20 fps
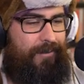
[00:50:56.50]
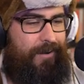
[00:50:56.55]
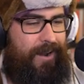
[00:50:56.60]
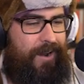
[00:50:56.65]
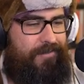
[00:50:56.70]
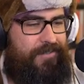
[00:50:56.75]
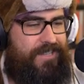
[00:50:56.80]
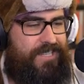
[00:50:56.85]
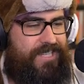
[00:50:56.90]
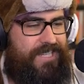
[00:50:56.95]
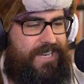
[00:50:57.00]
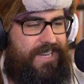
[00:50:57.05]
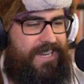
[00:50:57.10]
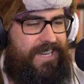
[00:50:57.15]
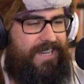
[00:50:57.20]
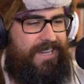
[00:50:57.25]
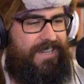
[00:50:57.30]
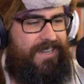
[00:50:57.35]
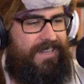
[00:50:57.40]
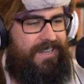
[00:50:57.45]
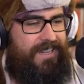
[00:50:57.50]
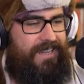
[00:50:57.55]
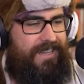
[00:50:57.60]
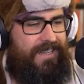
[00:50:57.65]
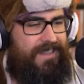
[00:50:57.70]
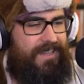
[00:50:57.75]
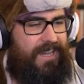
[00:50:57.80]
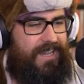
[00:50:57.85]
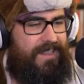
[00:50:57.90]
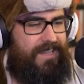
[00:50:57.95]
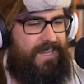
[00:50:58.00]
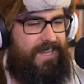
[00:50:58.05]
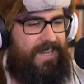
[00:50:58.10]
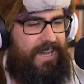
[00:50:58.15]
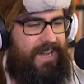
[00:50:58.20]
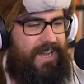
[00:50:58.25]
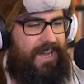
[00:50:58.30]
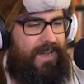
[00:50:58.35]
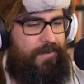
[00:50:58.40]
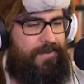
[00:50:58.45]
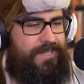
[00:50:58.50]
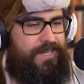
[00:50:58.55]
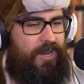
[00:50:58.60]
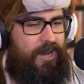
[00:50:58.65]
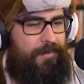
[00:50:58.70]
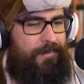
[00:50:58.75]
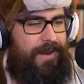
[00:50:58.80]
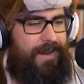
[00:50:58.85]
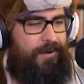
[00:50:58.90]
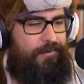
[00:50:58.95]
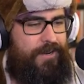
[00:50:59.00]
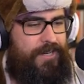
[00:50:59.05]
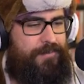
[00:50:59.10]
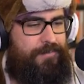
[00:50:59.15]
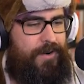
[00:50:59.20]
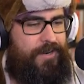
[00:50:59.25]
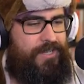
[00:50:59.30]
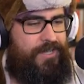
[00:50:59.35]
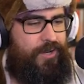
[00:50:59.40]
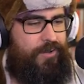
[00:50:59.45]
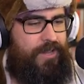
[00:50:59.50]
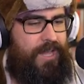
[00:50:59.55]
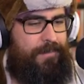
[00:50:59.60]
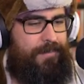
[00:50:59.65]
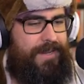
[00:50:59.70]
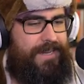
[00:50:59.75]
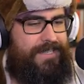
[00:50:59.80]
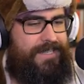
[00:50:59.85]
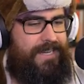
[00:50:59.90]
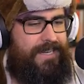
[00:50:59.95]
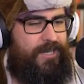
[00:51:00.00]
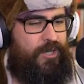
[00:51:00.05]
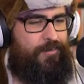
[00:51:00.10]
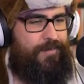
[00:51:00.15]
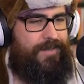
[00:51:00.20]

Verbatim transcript: and ran off to the city. Luckily, I was caught by a rich person who let me attend